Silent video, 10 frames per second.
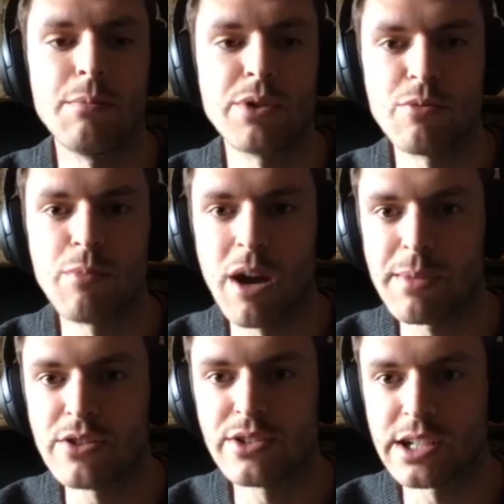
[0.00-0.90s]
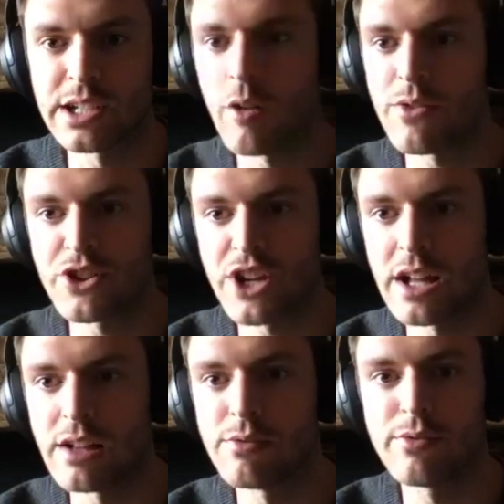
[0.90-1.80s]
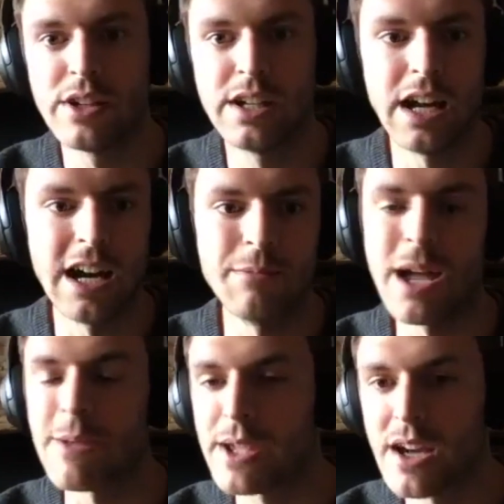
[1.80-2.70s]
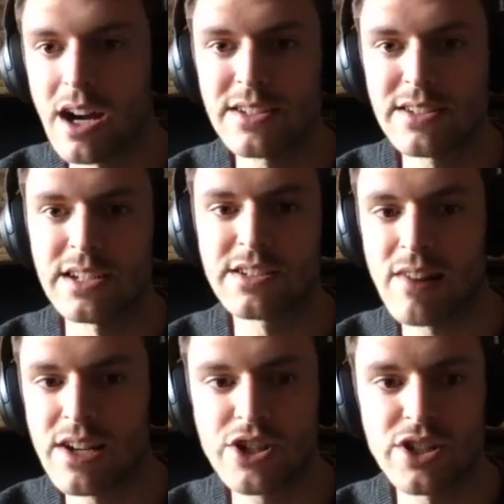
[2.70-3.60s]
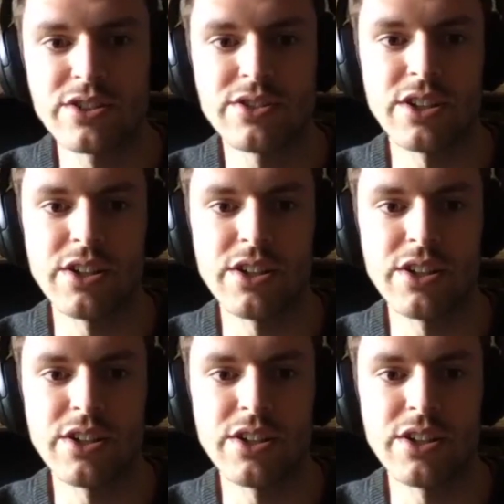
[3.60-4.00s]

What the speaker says: You might be using off the shelf APIs and integrations